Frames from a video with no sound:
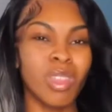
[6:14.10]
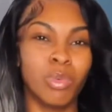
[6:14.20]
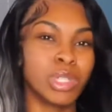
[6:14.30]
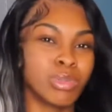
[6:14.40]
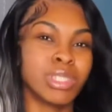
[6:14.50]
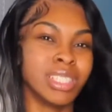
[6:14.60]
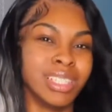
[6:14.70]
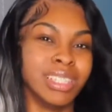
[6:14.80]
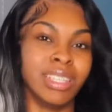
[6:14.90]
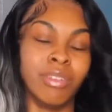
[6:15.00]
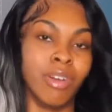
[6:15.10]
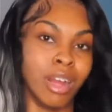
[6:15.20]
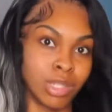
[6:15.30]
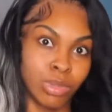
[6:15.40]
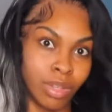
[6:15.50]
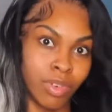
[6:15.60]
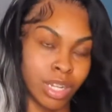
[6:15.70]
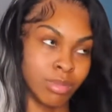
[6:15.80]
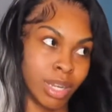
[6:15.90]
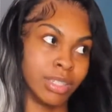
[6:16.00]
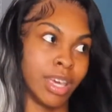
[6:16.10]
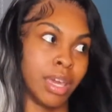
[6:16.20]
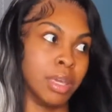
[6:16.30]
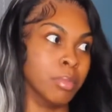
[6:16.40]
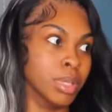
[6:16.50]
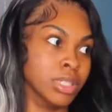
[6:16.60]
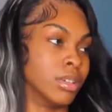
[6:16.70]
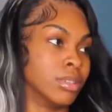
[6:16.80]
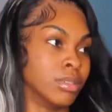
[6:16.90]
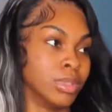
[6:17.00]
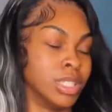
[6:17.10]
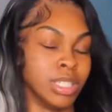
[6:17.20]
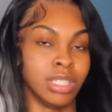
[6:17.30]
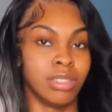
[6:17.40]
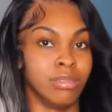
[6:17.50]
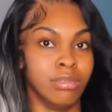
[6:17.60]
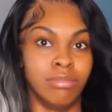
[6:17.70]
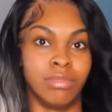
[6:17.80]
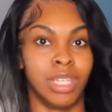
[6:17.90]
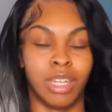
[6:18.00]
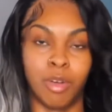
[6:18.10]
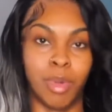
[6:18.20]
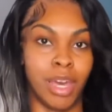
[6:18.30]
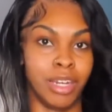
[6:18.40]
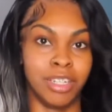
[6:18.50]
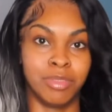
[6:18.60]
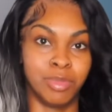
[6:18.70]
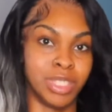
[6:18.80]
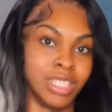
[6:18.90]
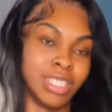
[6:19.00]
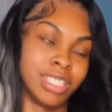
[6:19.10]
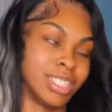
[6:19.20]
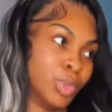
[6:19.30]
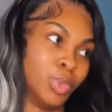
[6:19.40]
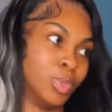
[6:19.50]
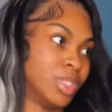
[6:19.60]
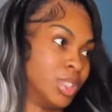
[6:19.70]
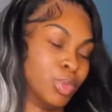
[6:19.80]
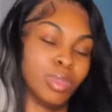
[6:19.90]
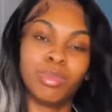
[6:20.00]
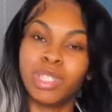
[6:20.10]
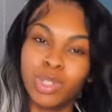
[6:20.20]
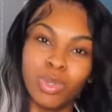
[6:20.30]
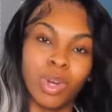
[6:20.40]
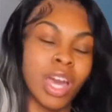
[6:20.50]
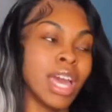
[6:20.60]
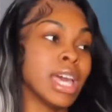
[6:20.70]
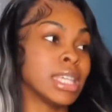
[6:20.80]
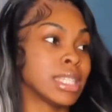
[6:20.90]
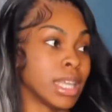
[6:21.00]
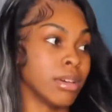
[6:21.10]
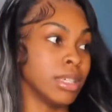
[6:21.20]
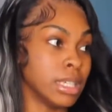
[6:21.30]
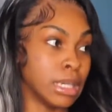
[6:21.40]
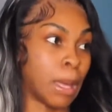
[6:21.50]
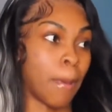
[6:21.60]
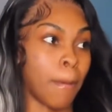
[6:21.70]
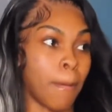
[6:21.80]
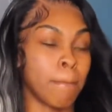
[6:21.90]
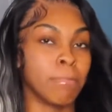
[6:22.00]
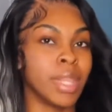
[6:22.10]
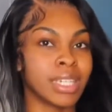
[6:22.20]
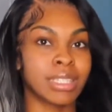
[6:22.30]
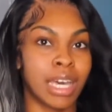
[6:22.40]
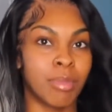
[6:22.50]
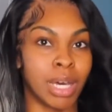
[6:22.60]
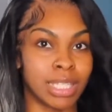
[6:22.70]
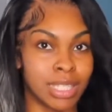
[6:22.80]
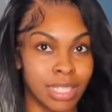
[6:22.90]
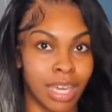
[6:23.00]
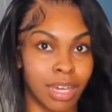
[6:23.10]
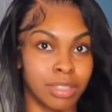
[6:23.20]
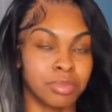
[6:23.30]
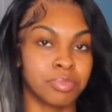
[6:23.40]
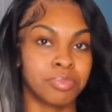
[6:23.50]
wish we should have did that for our twenty-first birthday, but we just, it don't matter. We just we do what we do. So yeah, um next time I see y'all,